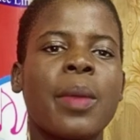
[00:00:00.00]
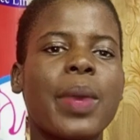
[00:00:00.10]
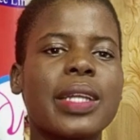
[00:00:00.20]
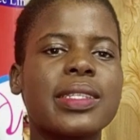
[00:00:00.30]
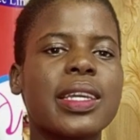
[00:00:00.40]

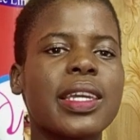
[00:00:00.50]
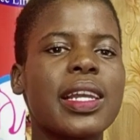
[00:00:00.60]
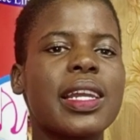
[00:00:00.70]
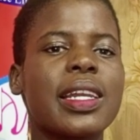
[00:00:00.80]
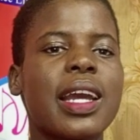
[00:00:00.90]
Partner
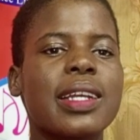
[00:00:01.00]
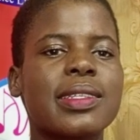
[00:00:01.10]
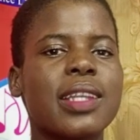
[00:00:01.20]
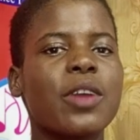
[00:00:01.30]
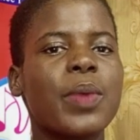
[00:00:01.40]
killing has
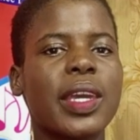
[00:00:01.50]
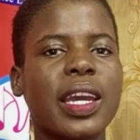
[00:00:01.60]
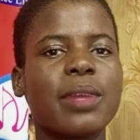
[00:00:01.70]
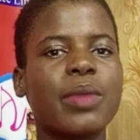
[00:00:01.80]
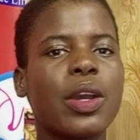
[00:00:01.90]
now
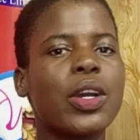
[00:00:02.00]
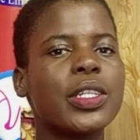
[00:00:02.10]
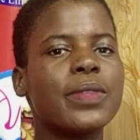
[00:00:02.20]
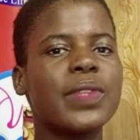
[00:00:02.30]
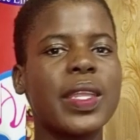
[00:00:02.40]
become the
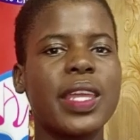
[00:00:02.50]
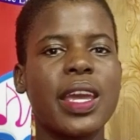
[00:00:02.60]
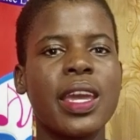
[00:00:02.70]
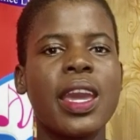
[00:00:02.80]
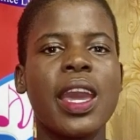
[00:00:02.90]
order of the
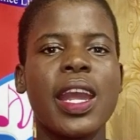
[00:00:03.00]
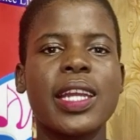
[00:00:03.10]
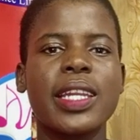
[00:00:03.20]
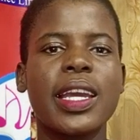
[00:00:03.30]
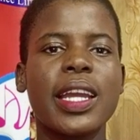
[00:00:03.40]
day
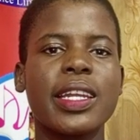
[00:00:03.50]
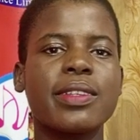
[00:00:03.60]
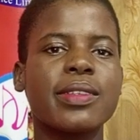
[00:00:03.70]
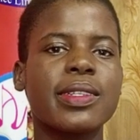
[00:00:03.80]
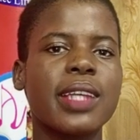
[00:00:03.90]
in the Ghanaian
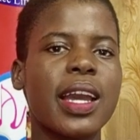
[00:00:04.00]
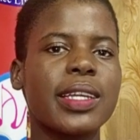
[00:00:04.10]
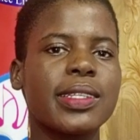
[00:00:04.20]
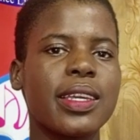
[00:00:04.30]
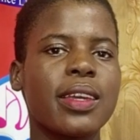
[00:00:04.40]

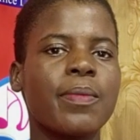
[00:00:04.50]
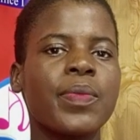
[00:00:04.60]
society.